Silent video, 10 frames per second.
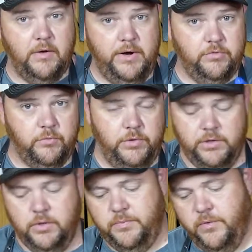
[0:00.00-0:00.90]
here's the really
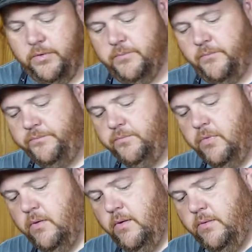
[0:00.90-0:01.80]
good part.
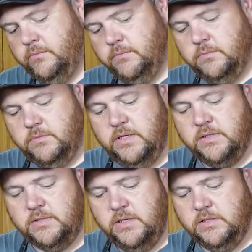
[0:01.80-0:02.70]

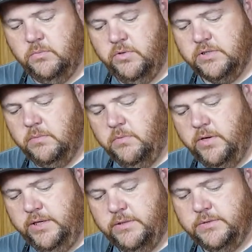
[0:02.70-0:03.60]
This is the brisket burnt
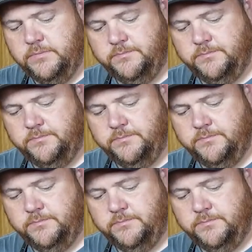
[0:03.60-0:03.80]
ends.